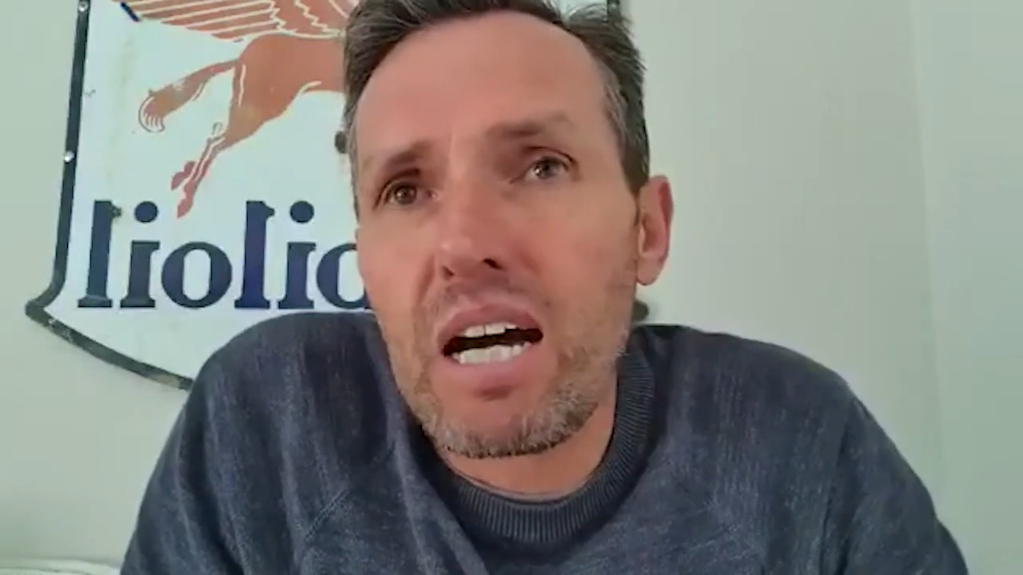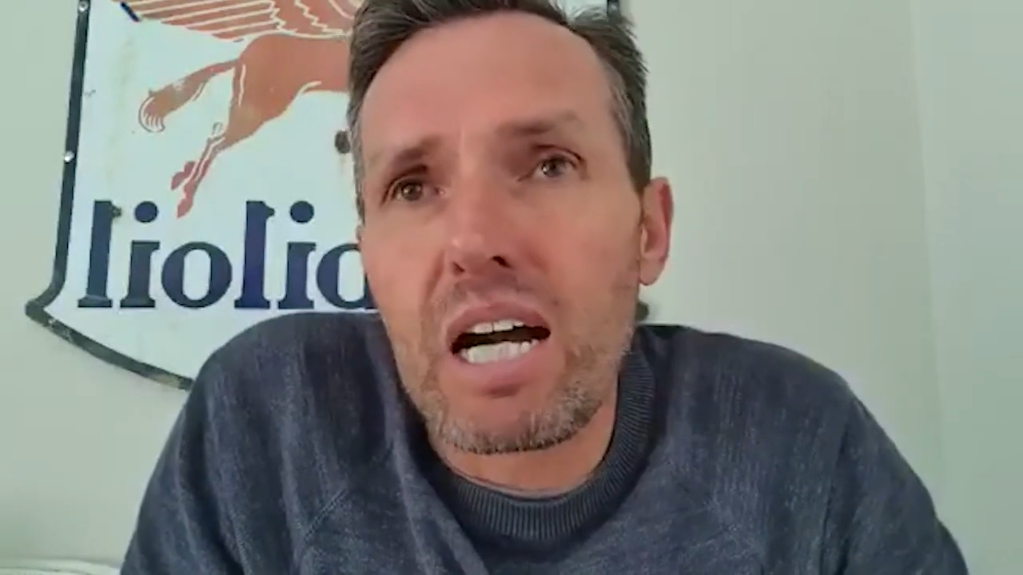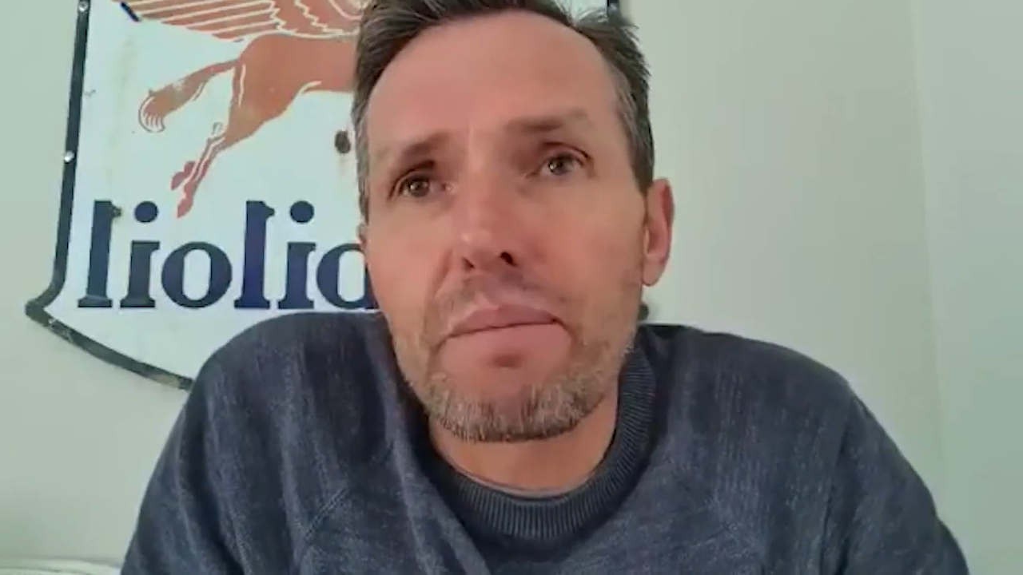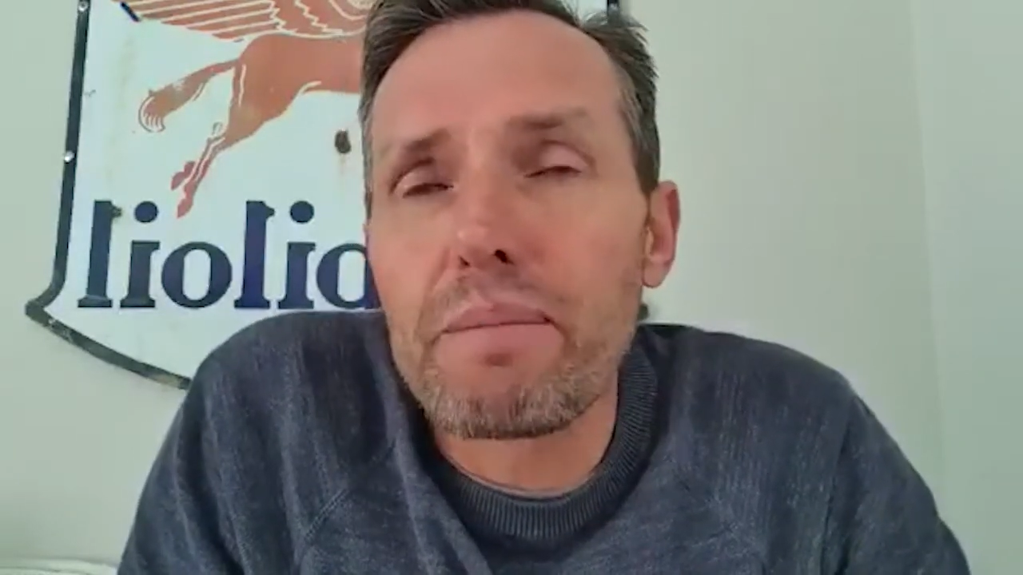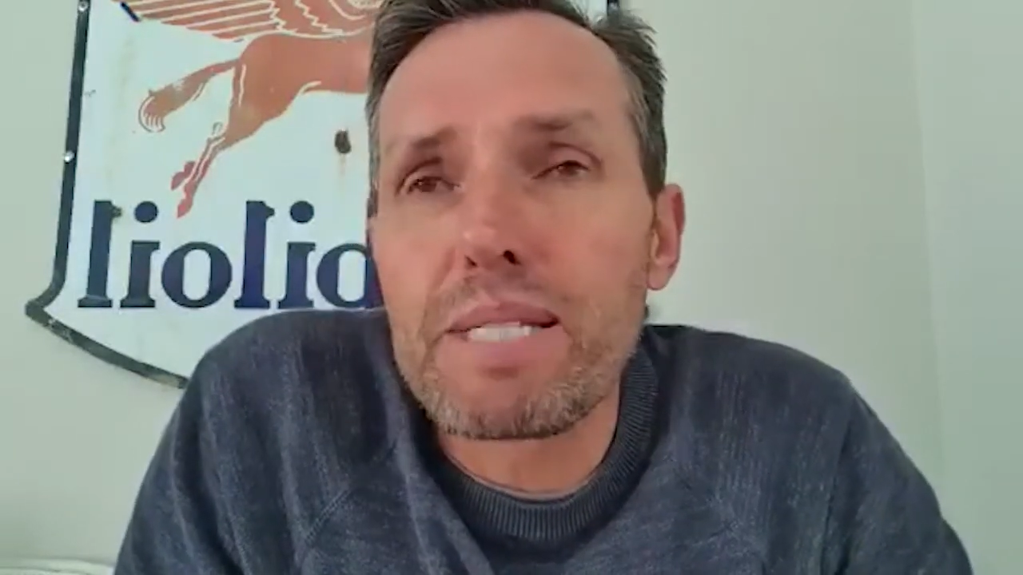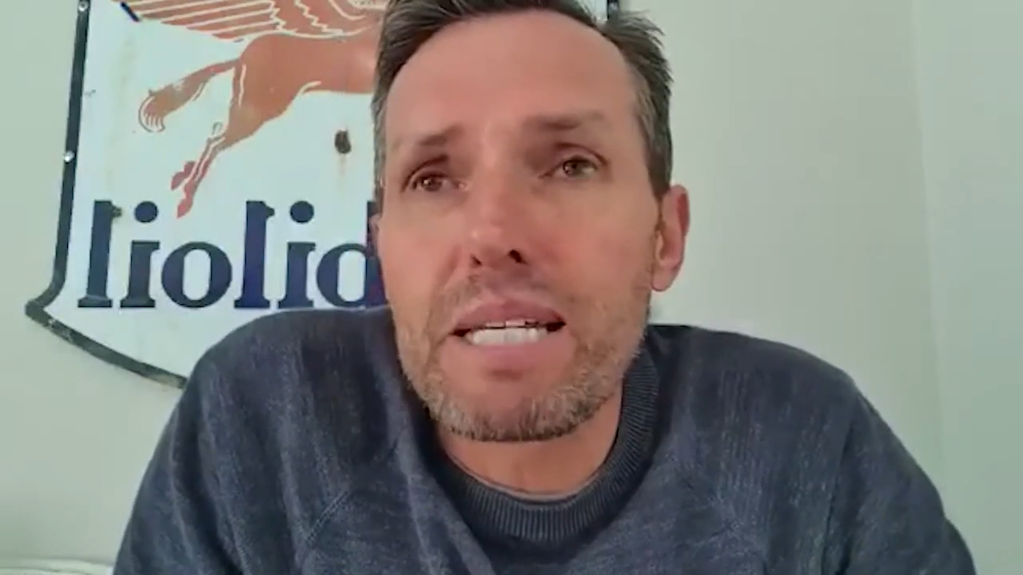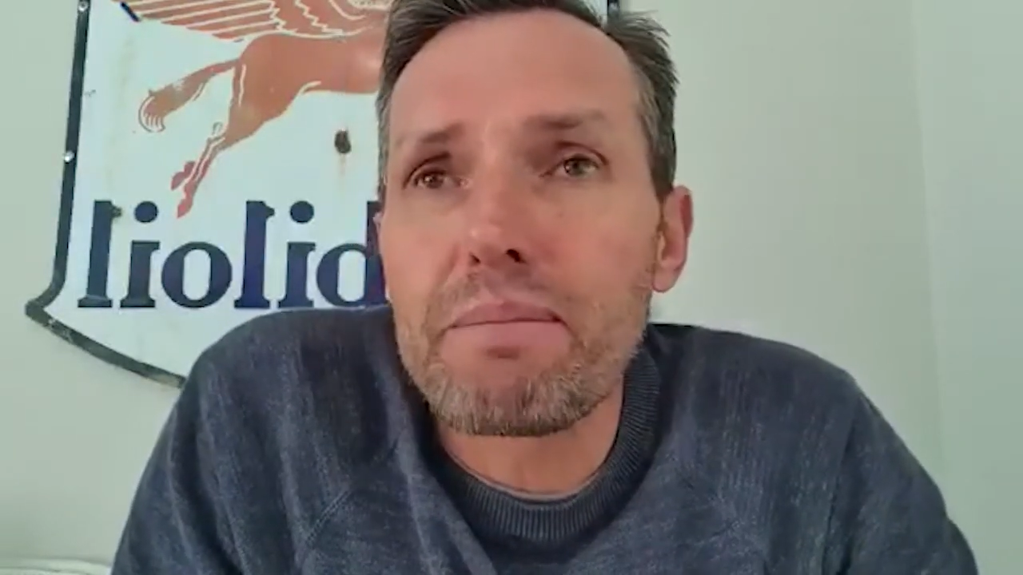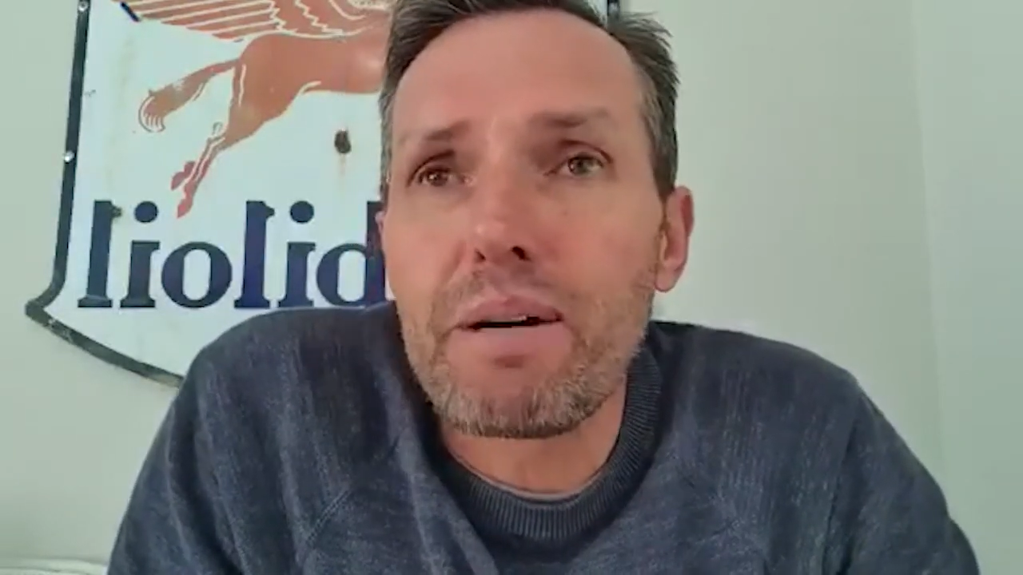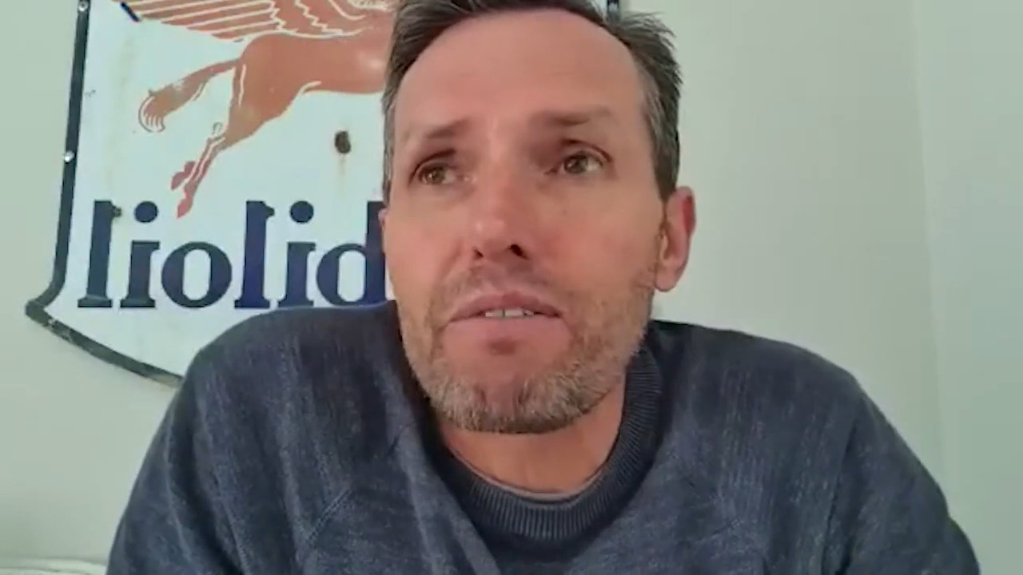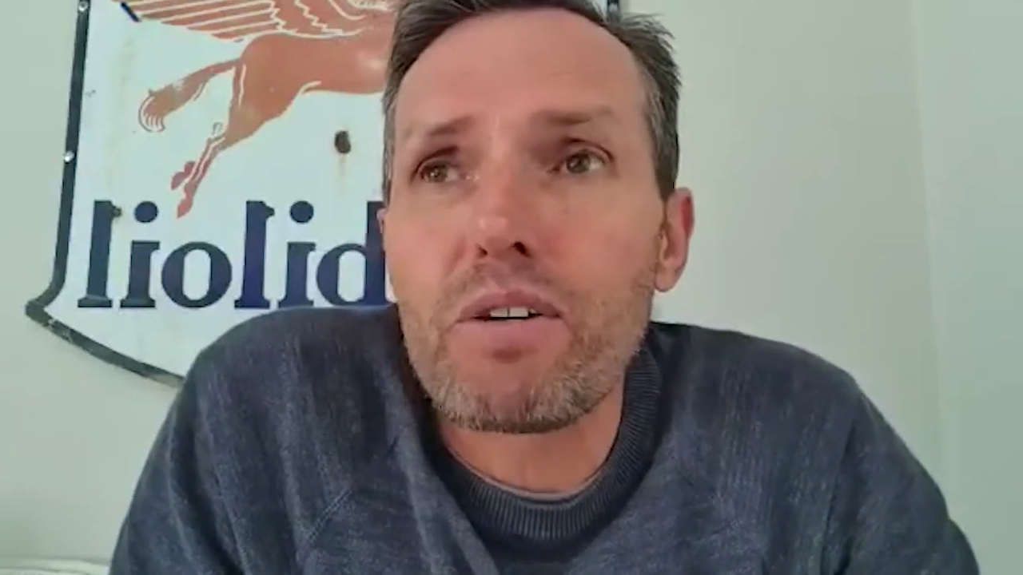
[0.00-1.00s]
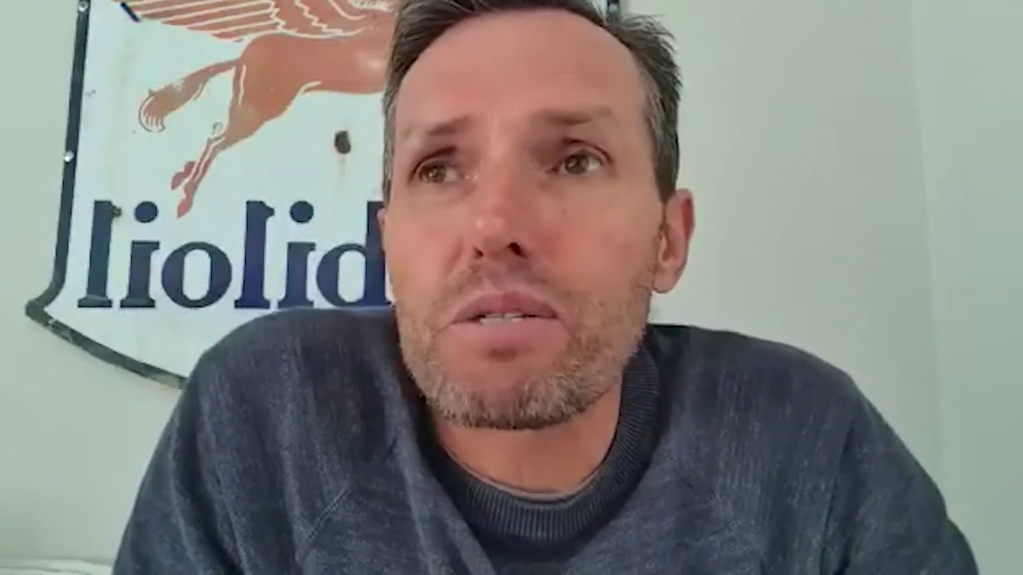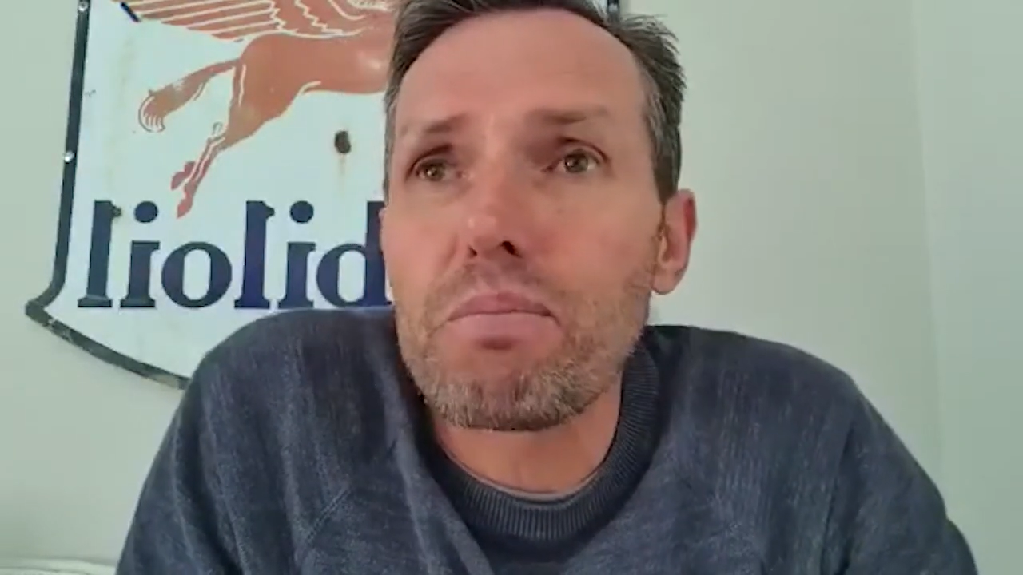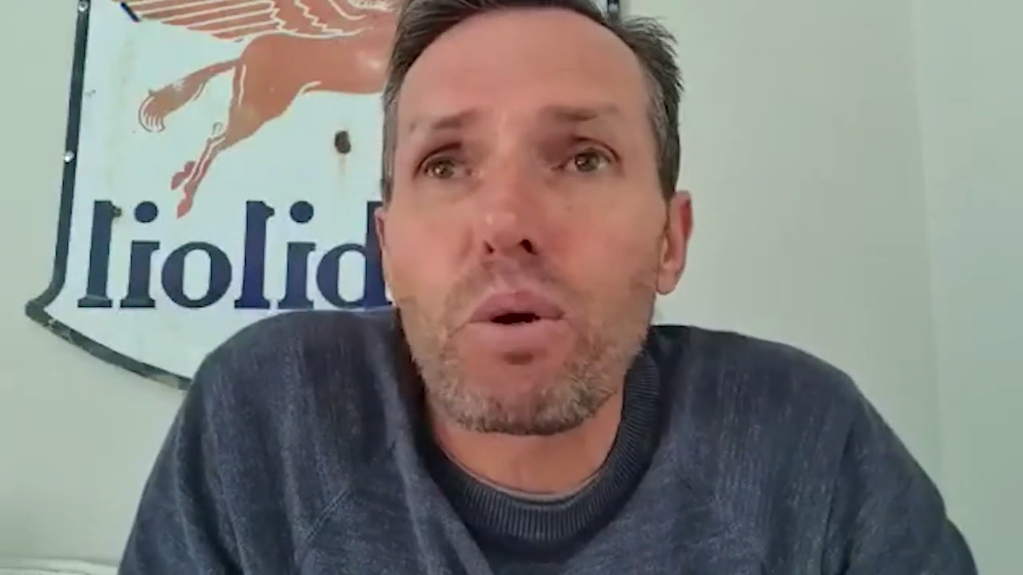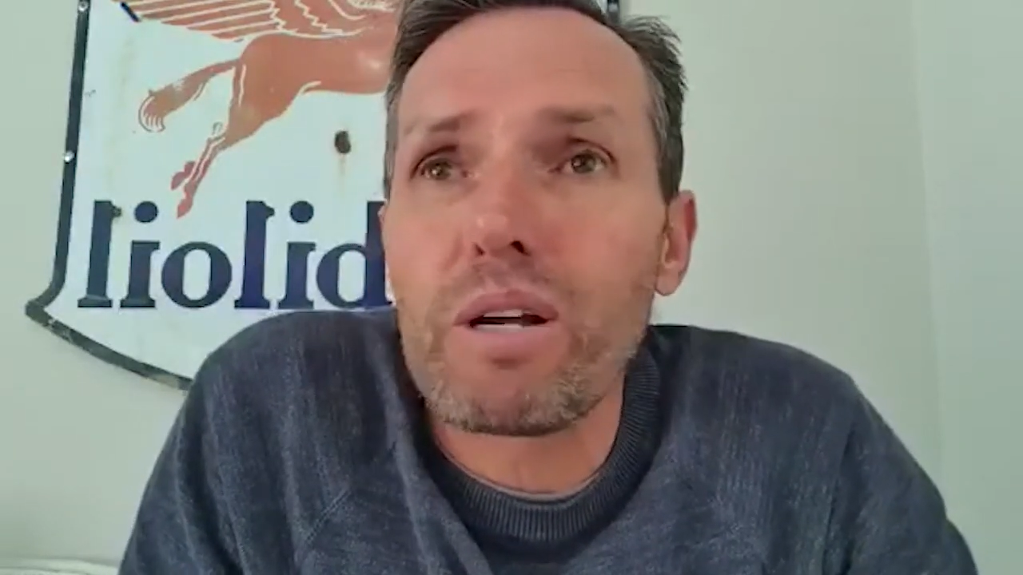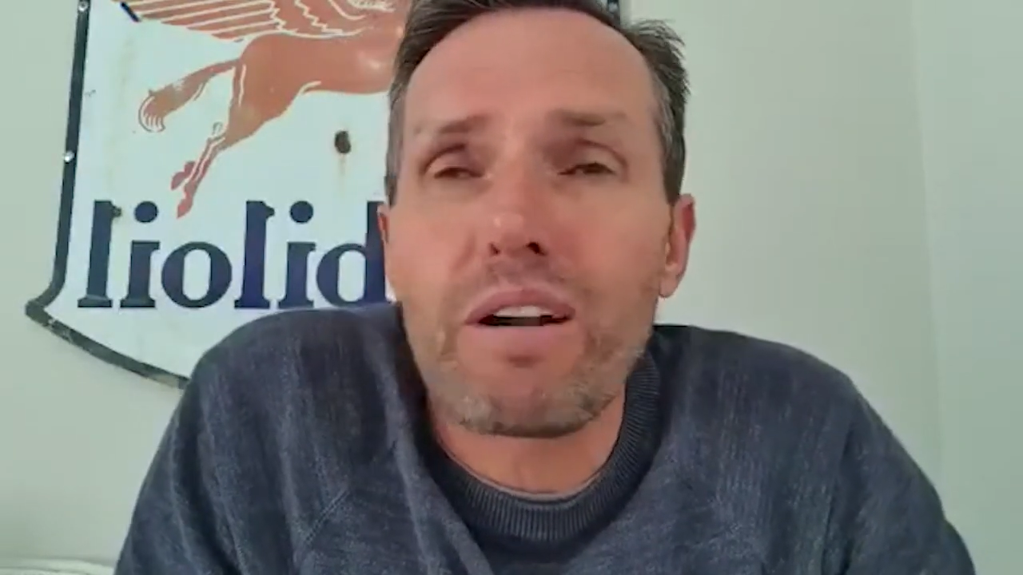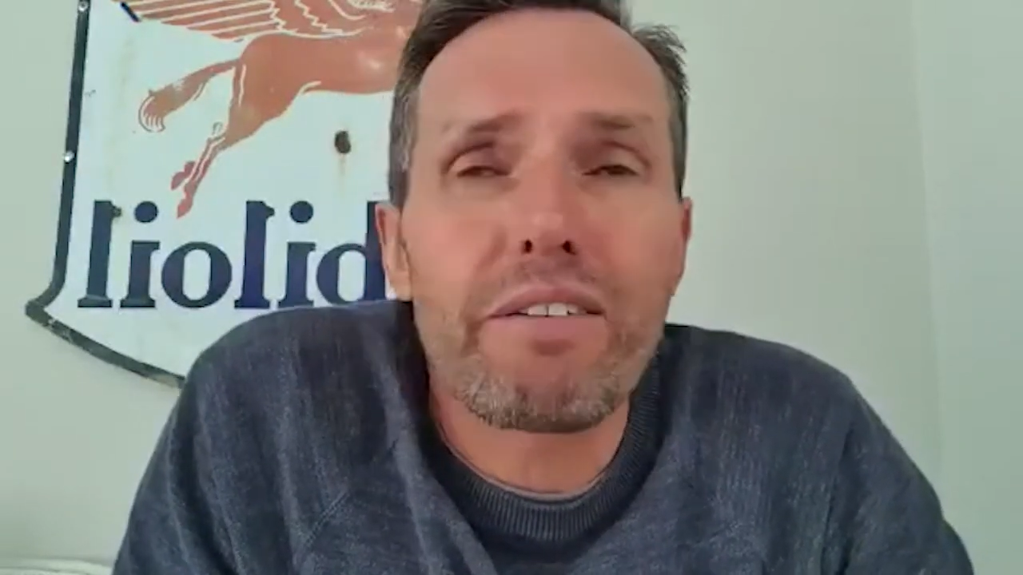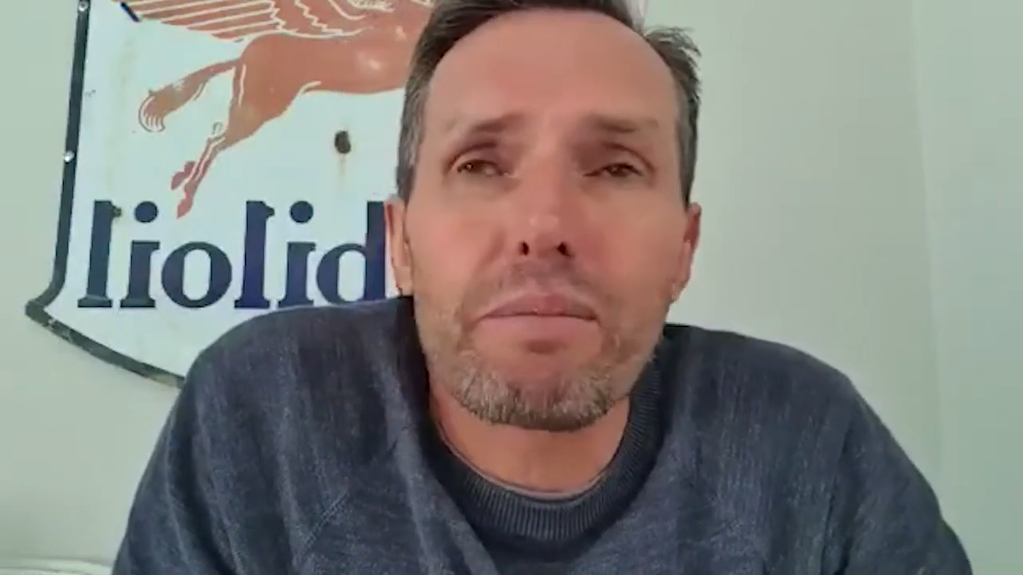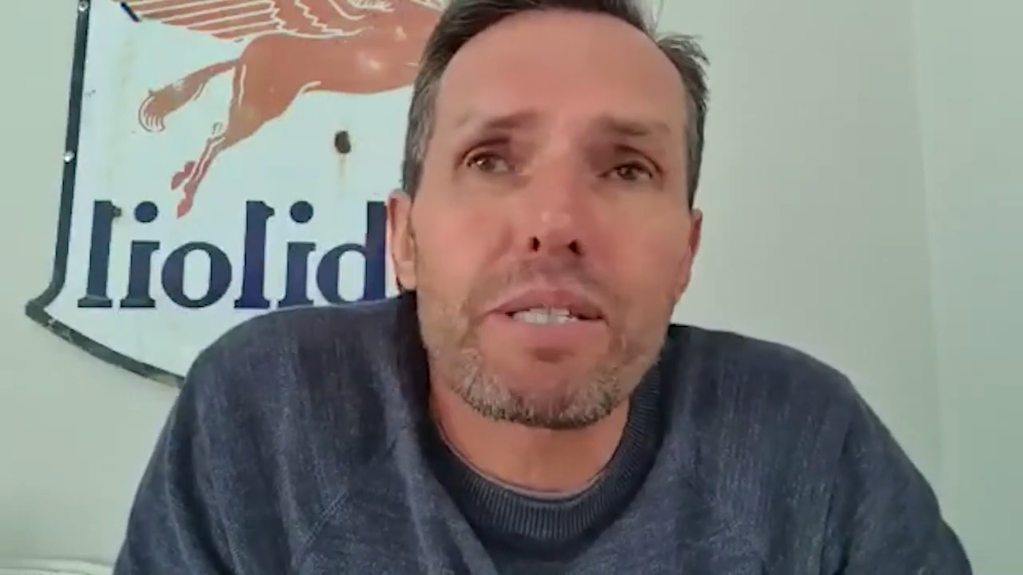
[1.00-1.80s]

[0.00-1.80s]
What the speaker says: I remember seeing my first pornographic